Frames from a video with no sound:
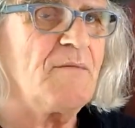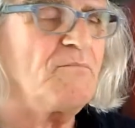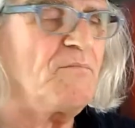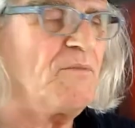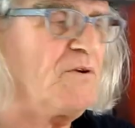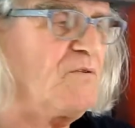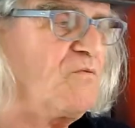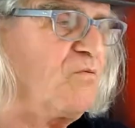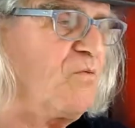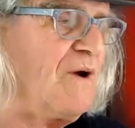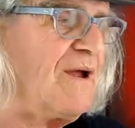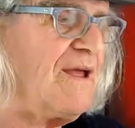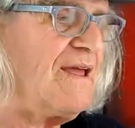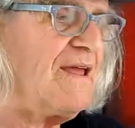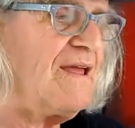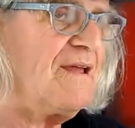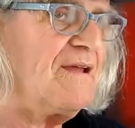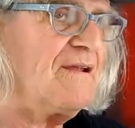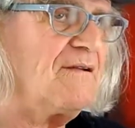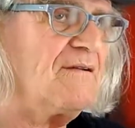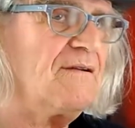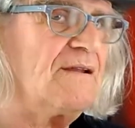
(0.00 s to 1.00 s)
but
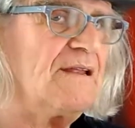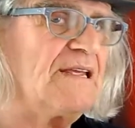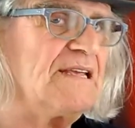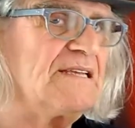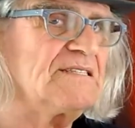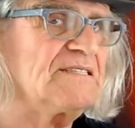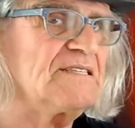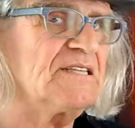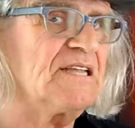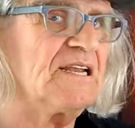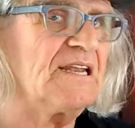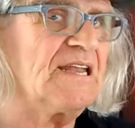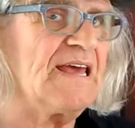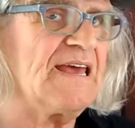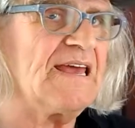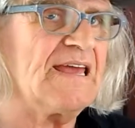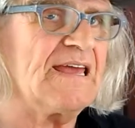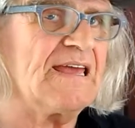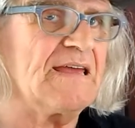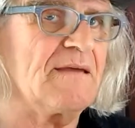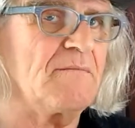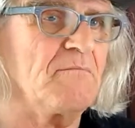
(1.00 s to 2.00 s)
where is the
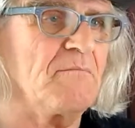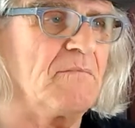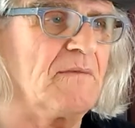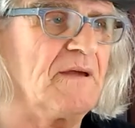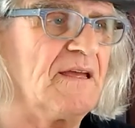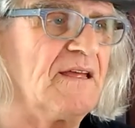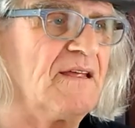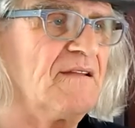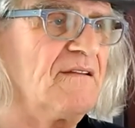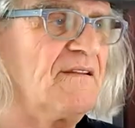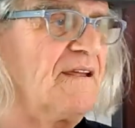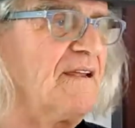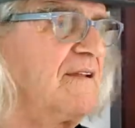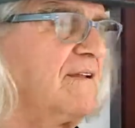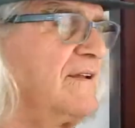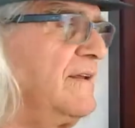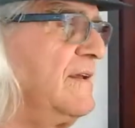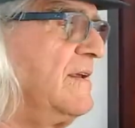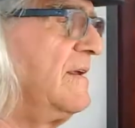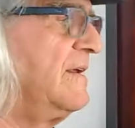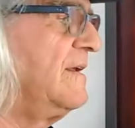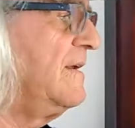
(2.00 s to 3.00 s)
lamb? And then